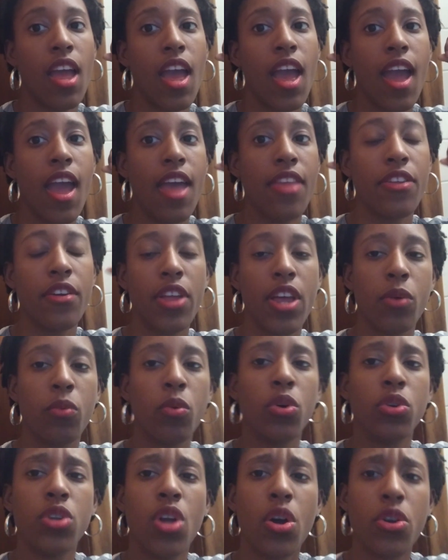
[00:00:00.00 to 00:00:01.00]
And they're like,
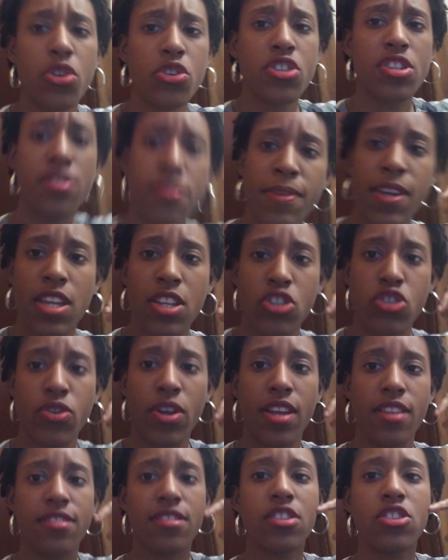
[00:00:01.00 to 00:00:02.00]
well, no, you're just being
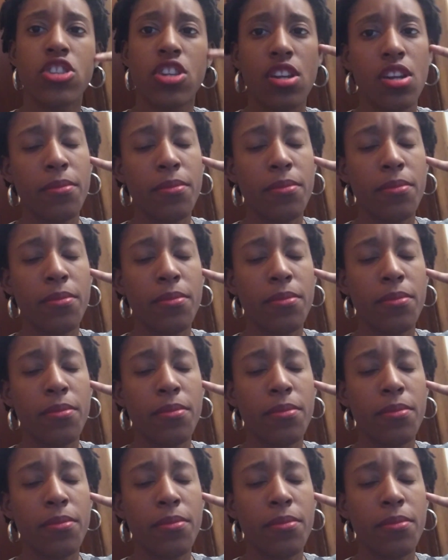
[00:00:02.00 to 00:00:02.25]
transitioned.